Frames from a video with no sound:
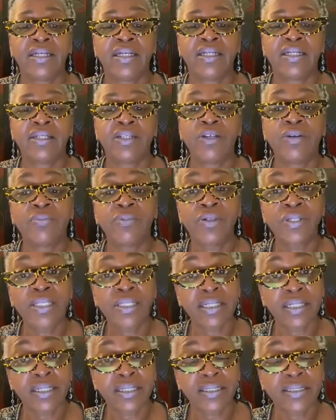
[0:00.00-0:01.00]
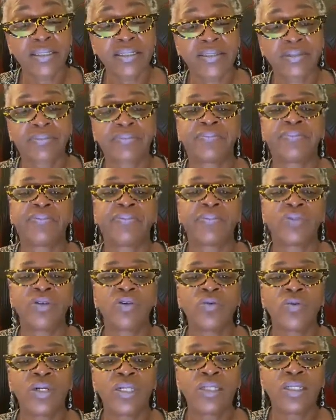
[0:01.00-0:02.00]
Number 6,
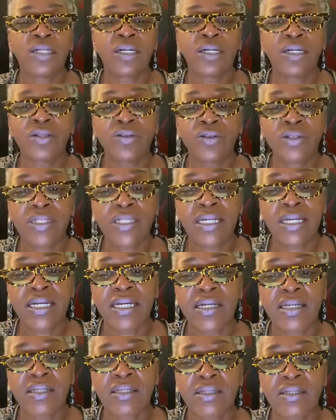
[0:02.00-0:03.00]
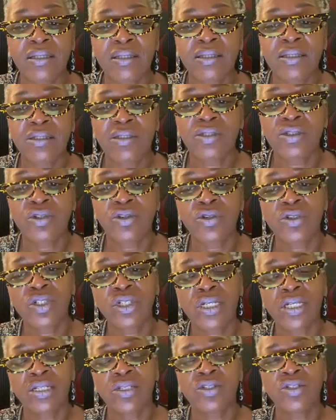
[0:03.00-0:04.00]
you want to understand the search
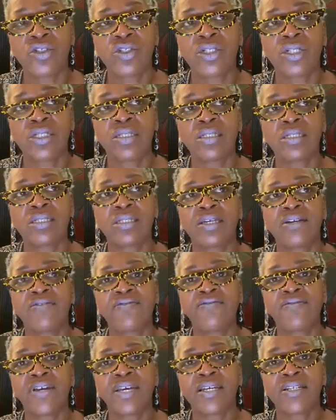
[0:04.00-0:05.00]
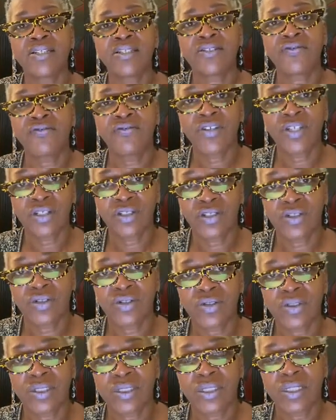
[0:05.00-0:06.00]
engine's advanced
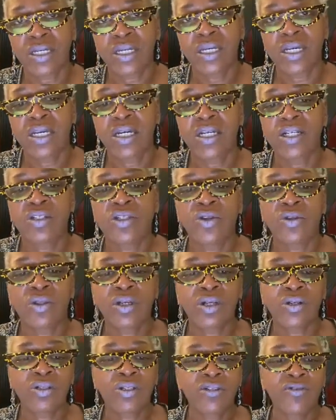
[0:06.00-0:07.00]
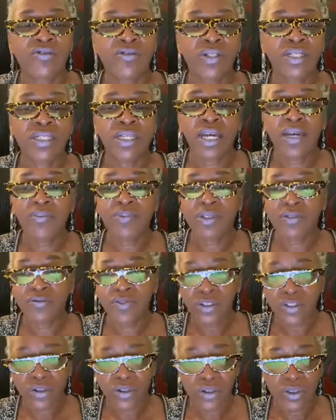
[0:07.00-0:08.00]
features. So there are different types of
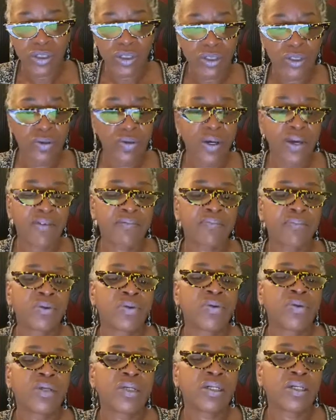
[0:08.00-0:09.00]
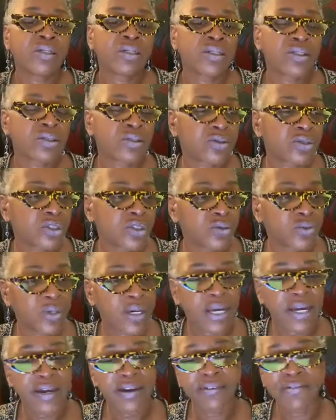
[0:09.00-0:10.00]
searches. You have Boolean search. You
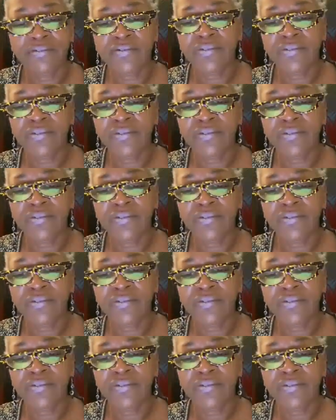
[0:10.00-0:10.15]
have,